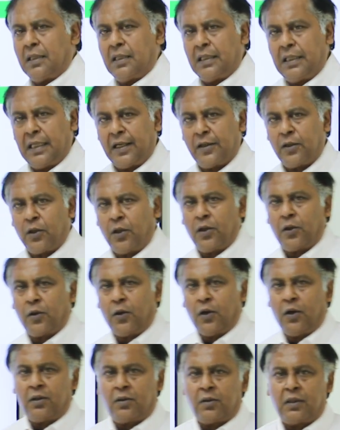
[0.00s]
the hydraulic
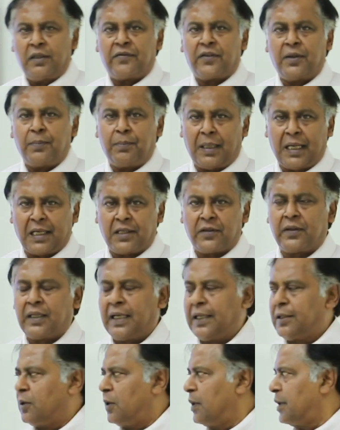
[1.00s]
oil to different parts of the
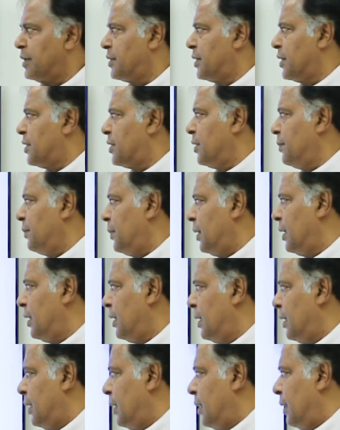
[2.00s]
hydraulic system.
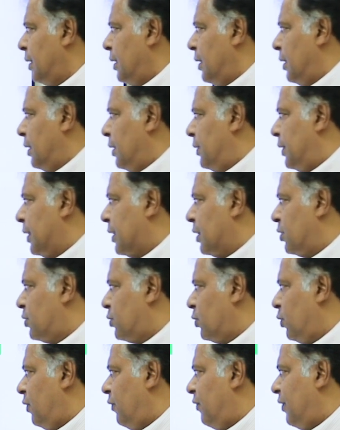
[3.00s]
The
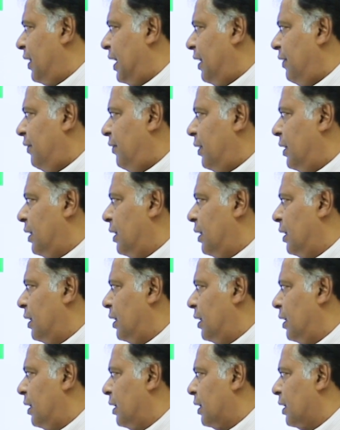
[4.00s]
control valve
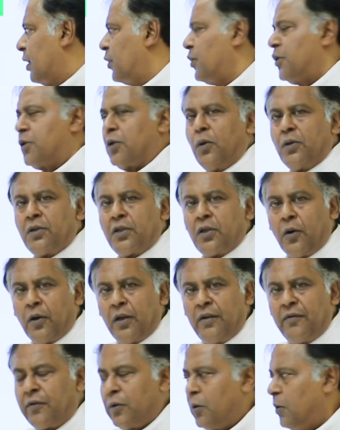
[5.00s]
controls the
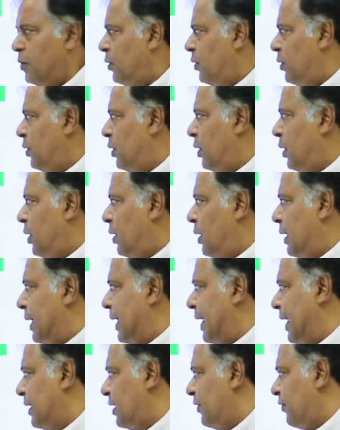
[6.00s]
oil flow
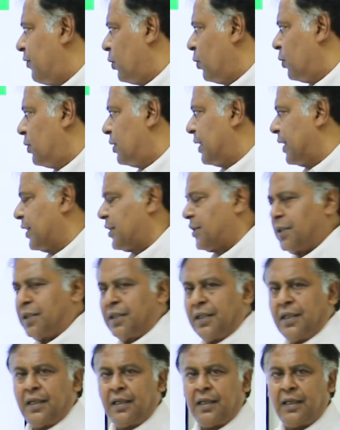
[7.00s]
and the flow direction.
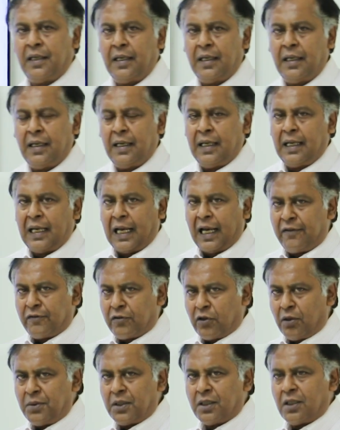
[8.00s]
And
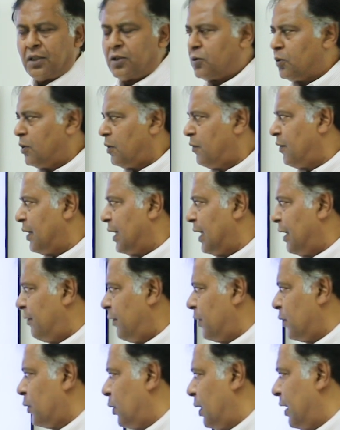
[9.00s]
from the control
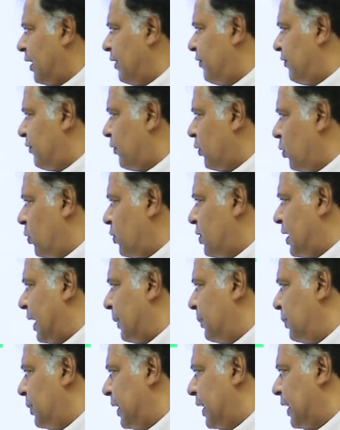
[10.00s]
valve, you have flows
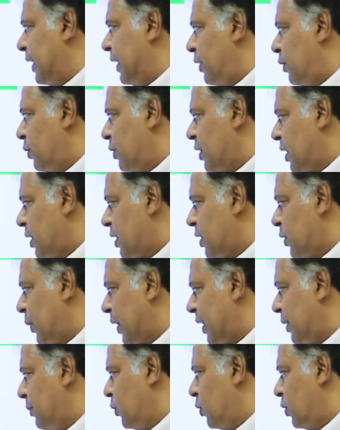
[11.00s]
happening into the
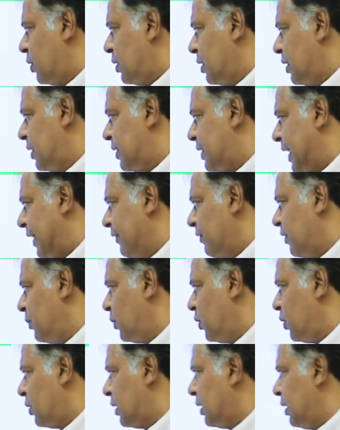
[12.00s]
swing motor, travel
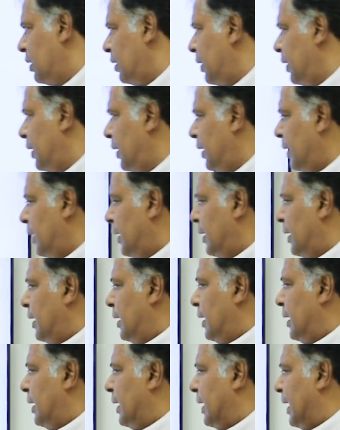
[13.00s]
motor,
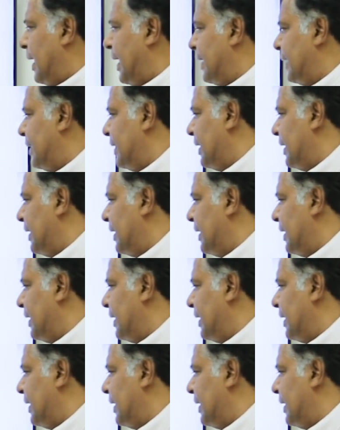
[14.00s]
and